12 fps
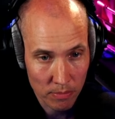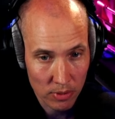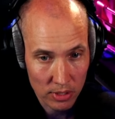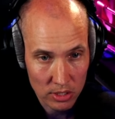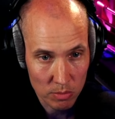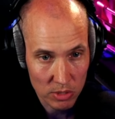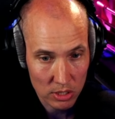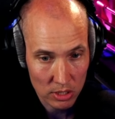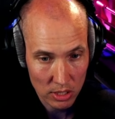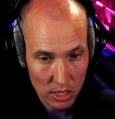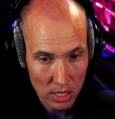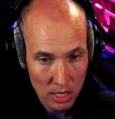let me
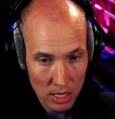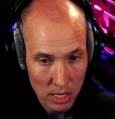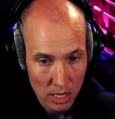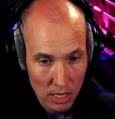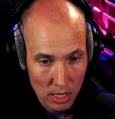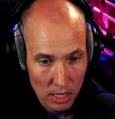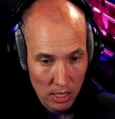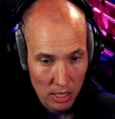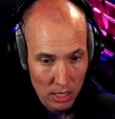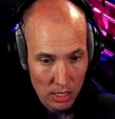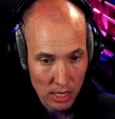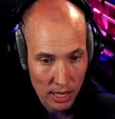see,
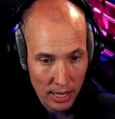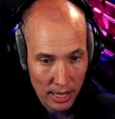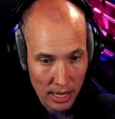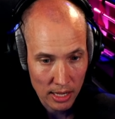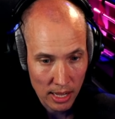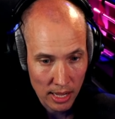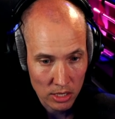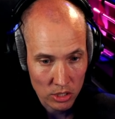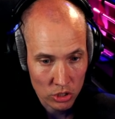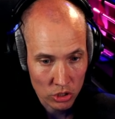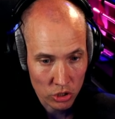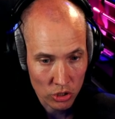I
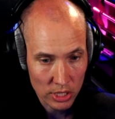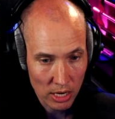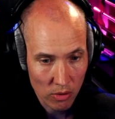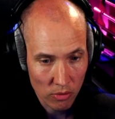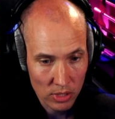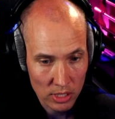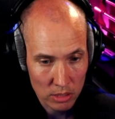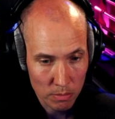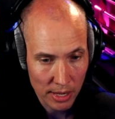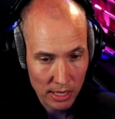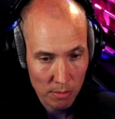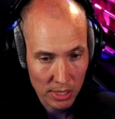turned down this
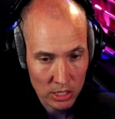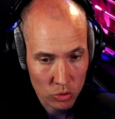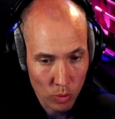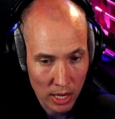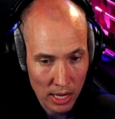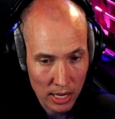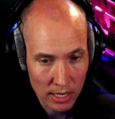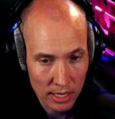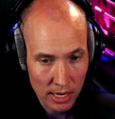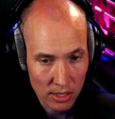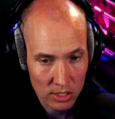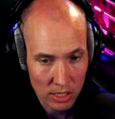mix 1 and
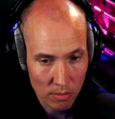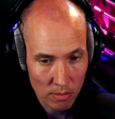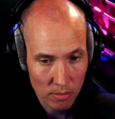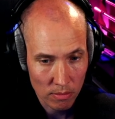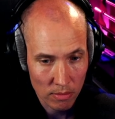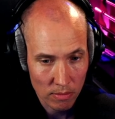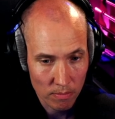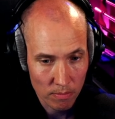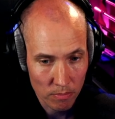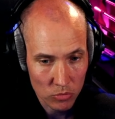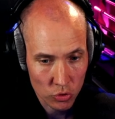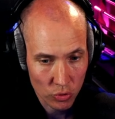added some
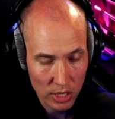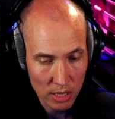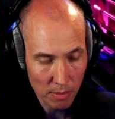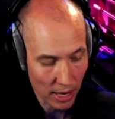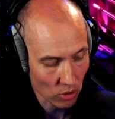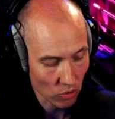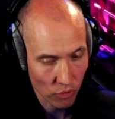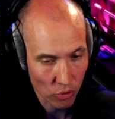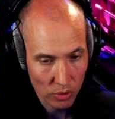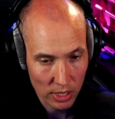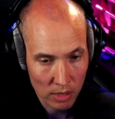3 microphone here